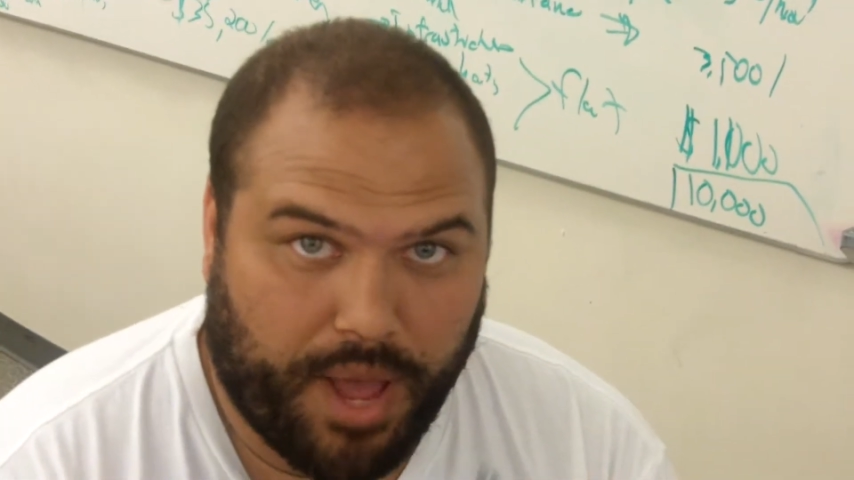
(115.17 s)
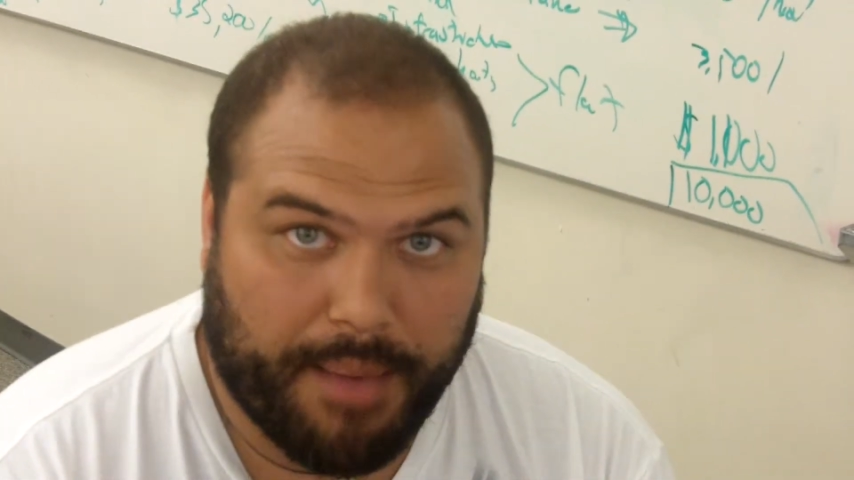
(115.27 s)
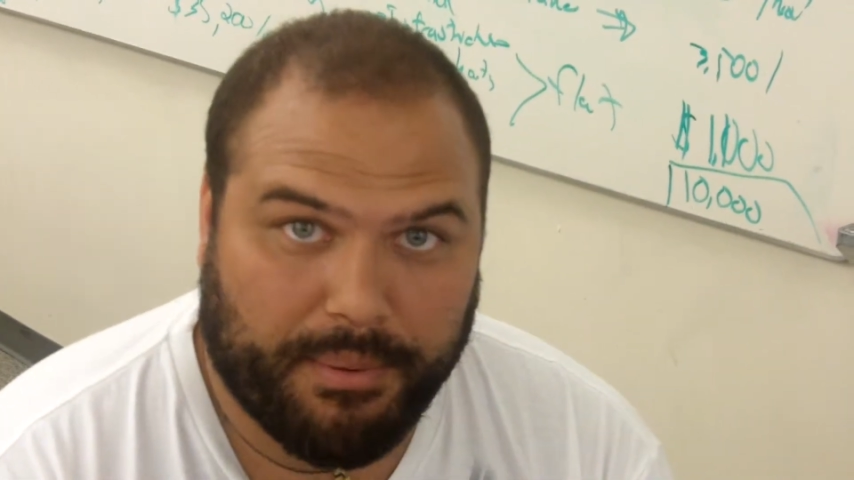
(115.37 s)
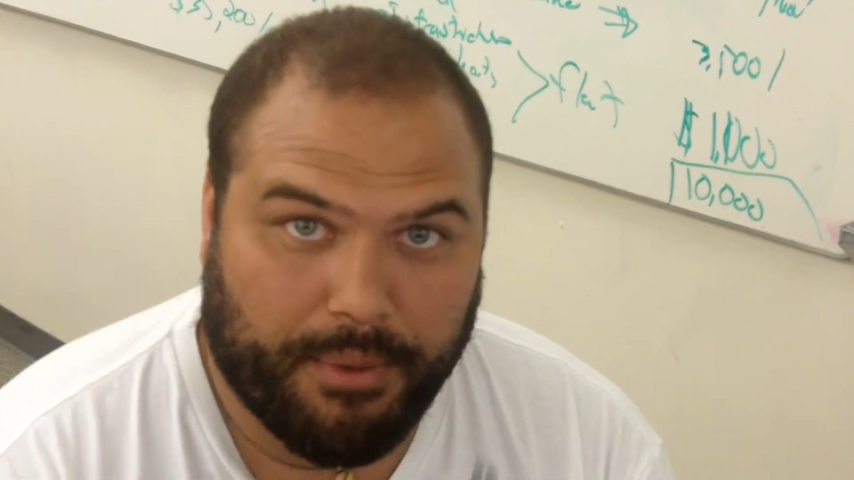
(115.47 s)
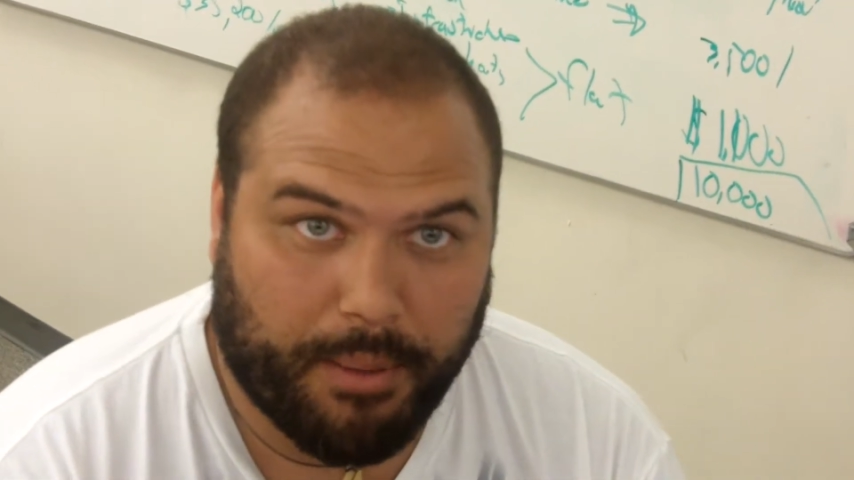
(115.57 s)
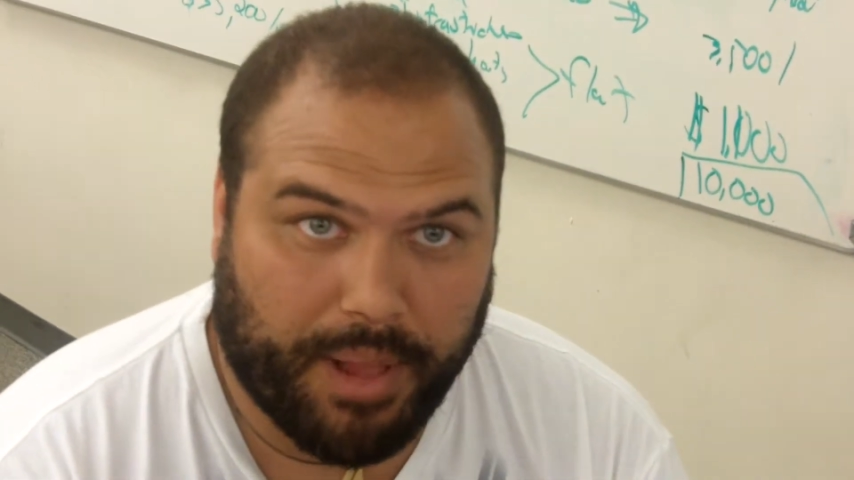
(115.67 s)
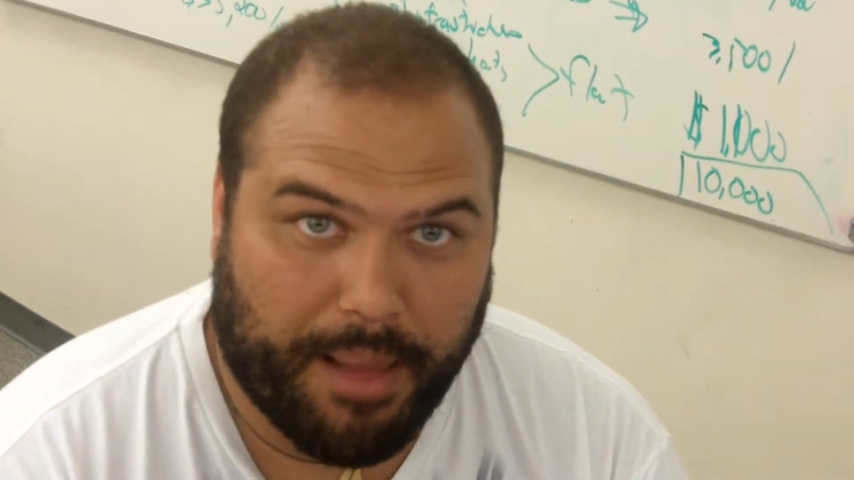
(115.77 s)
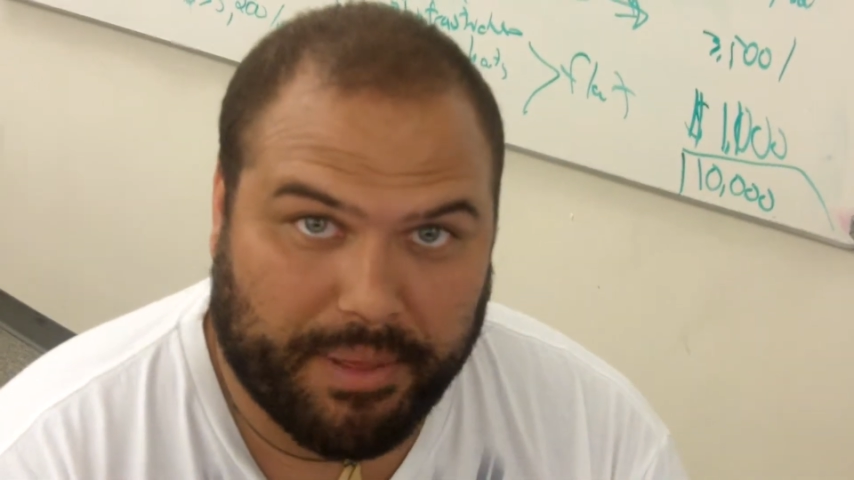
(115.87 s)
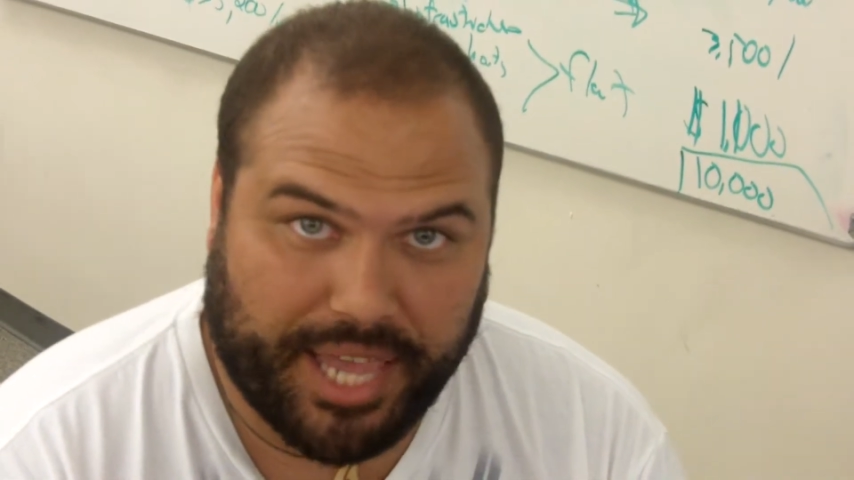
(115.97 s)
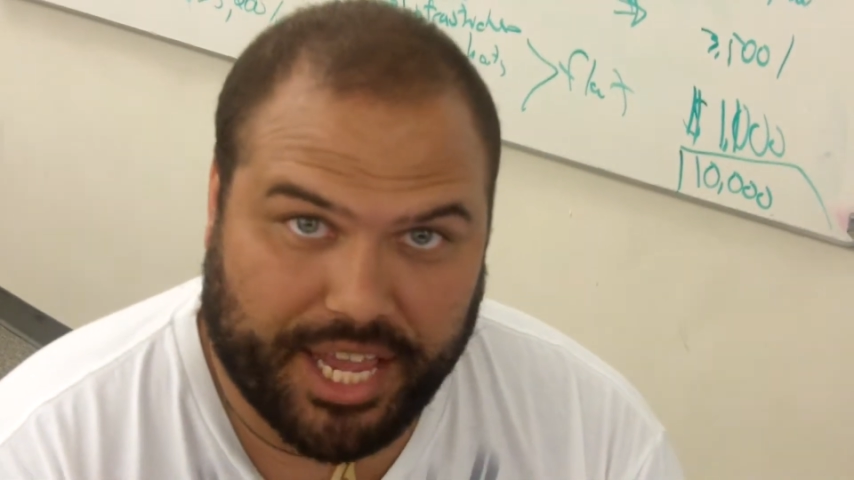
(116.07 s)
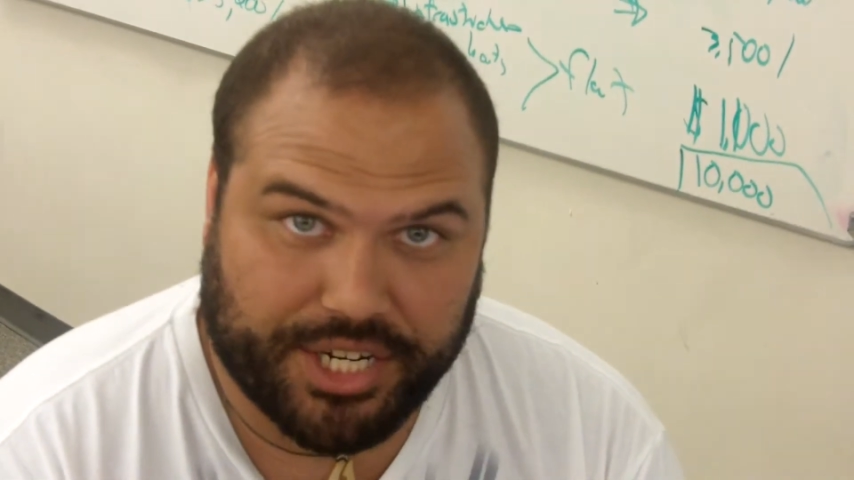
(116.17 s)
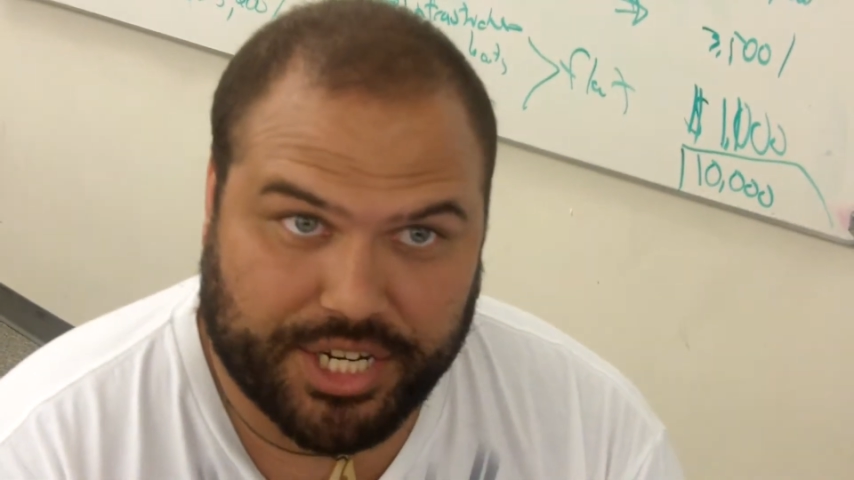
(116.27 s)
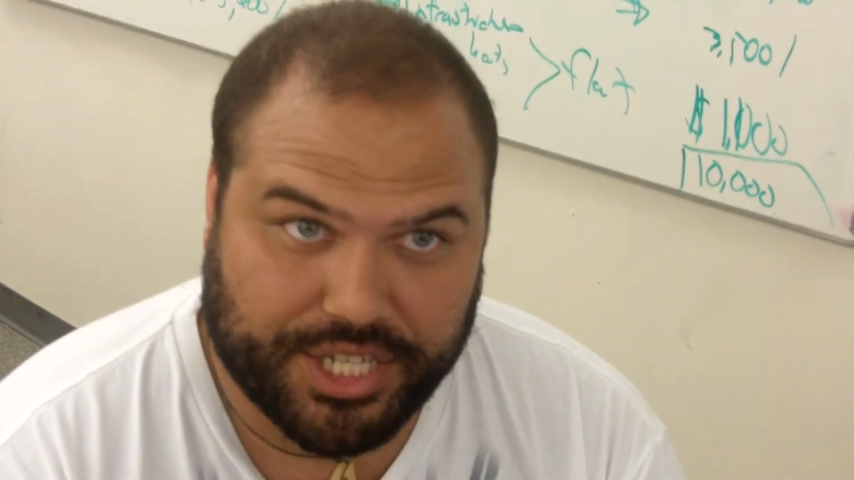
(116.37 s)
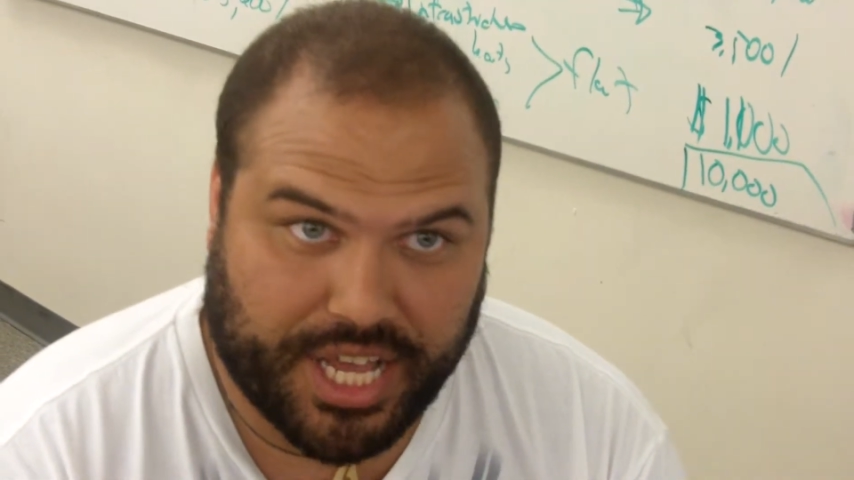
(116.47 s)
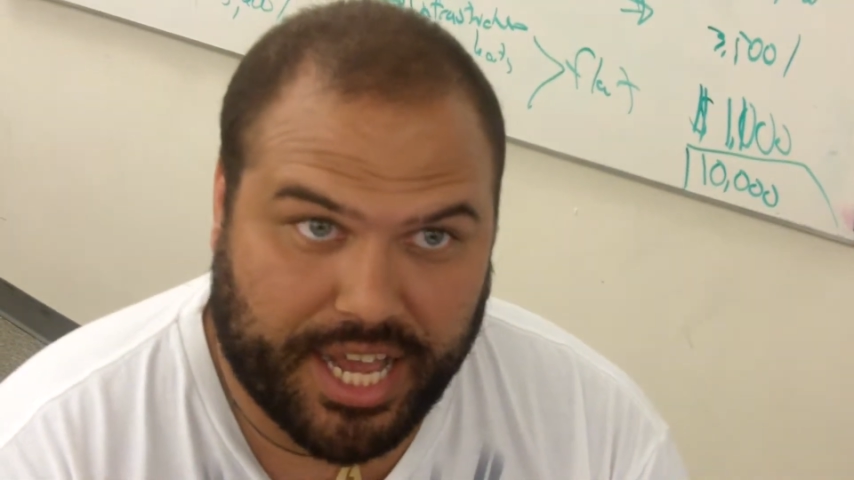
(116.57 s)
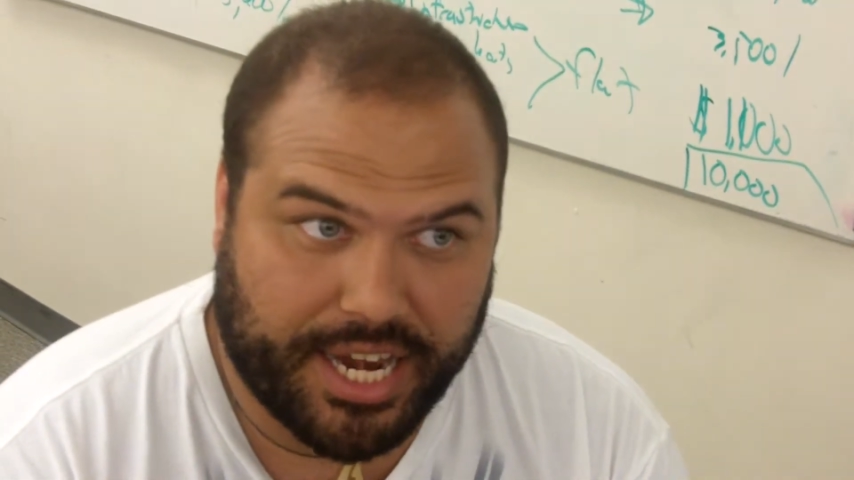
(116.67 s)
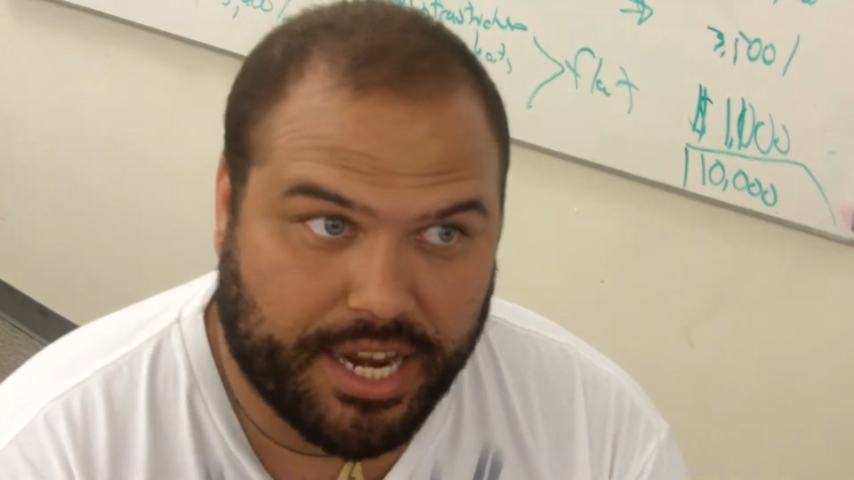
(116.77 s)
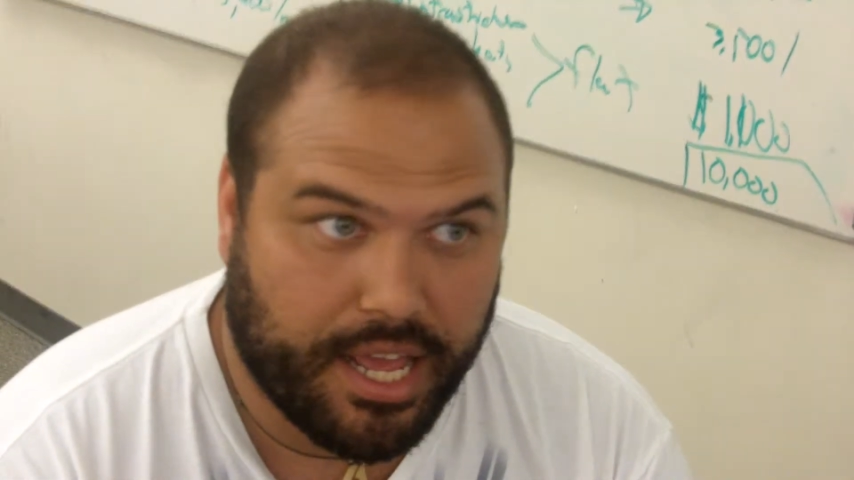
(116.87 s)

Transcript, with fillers: web, and mobile application design,